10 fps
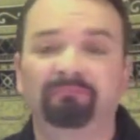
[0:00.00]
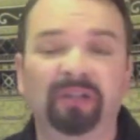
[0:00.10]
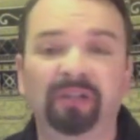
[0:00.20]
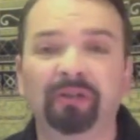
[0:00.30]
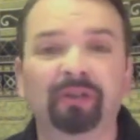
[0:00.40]

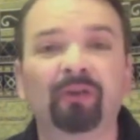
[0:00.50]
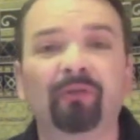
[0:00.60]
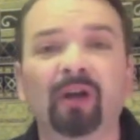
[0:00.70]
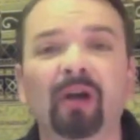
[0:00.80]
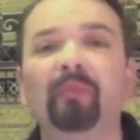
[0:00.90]
couldn't
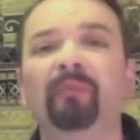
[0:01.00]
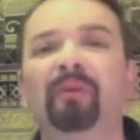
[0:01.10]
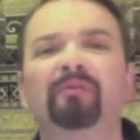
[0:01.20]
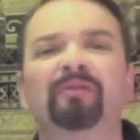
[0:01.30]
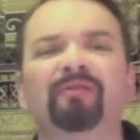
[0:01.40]
overcome him,
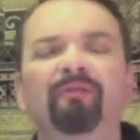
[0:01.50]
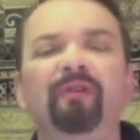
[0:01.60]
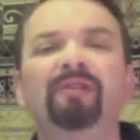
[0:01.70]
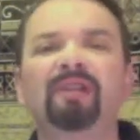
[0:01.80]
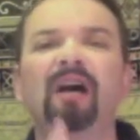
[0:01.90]
and it was the
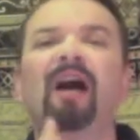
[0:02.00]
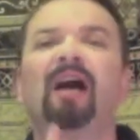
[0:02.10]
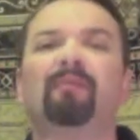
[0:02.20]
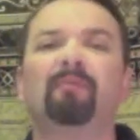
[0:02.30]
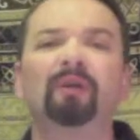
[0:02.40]
first
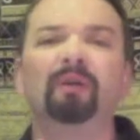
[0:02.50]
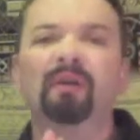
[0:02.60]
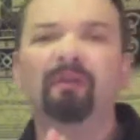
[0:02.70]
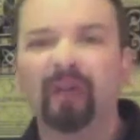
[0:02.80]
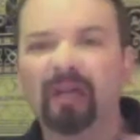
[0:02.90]
time
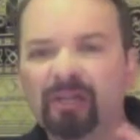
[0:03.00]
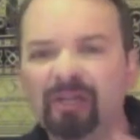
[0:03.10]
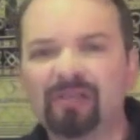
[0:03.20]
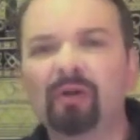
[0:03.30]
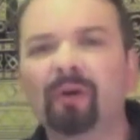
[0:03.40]
that
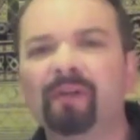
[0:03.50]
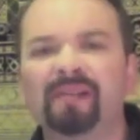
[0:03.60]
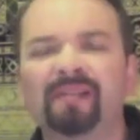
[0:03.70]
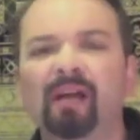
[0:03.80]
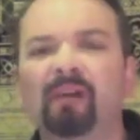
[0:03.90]
just knowing the
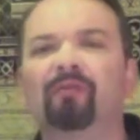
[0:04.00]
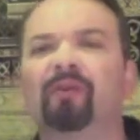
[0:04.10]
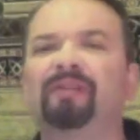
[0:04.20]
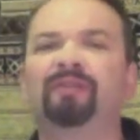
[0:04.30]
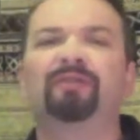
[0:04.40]
style of
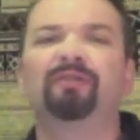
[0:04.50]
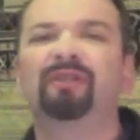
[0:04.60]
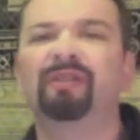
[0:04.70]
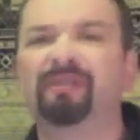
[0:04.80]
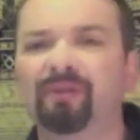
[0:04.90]
Gracie
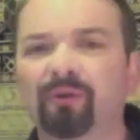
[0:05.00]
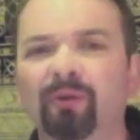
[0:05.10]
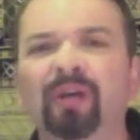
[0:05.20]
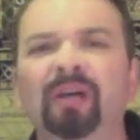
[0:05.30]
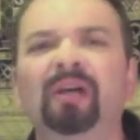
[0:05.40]
Jiu-Jitsu
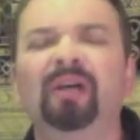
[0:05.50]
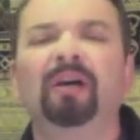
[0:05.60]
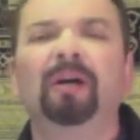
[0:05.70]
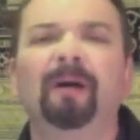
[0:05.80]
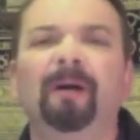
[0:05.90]

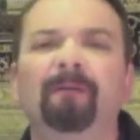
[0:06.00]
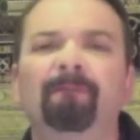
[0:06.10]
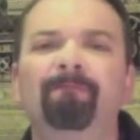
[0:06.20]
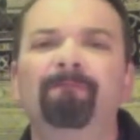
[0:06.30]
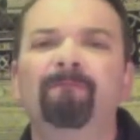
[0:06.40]

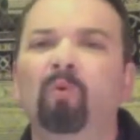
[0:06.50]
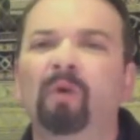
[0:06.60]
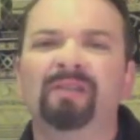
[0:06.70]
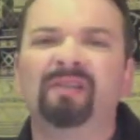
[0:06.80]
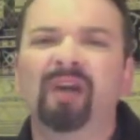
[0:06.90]

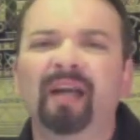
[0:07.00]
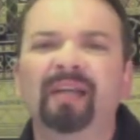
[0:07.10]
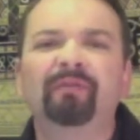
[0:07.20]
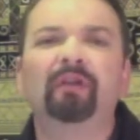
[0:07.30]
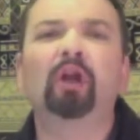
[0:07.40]
was not
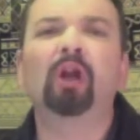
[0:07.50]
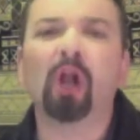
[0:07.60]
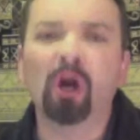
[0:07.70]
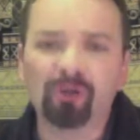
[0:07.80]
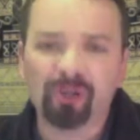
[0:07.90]
even
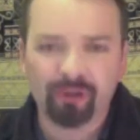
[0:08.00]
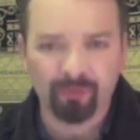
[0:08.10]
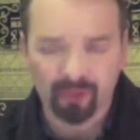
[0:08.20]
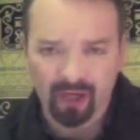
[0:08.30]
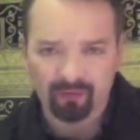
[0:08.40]
close
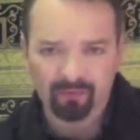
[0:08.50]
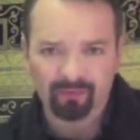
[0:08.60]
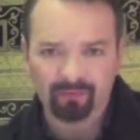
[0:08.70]
to enough.